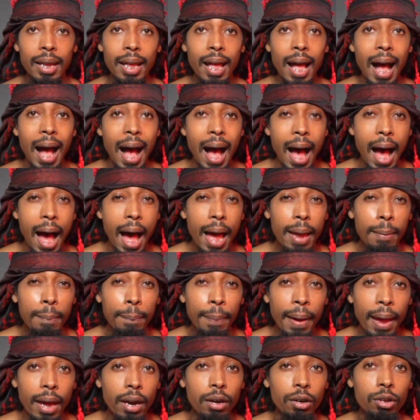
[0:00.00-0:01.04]
high
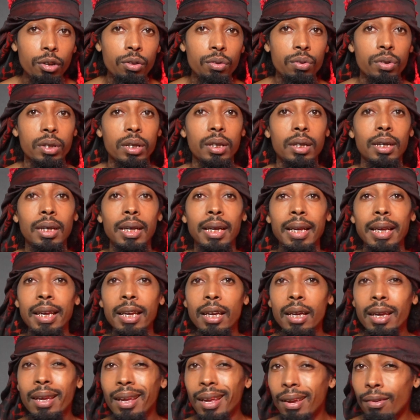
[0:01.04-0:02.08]
pedigree
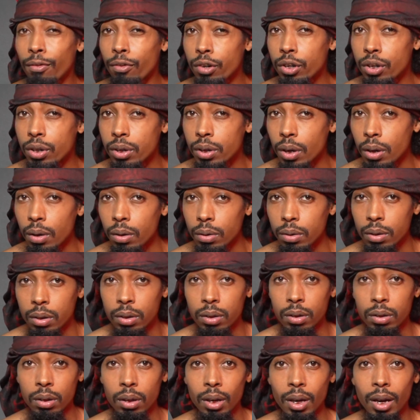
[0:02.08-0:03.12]

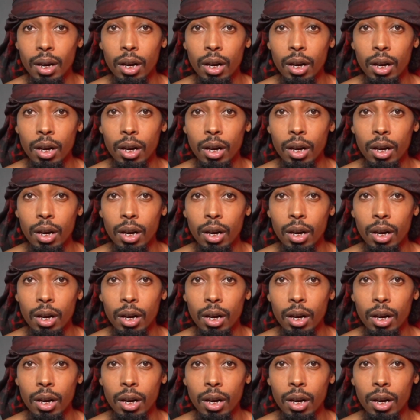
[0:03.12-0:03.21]
results,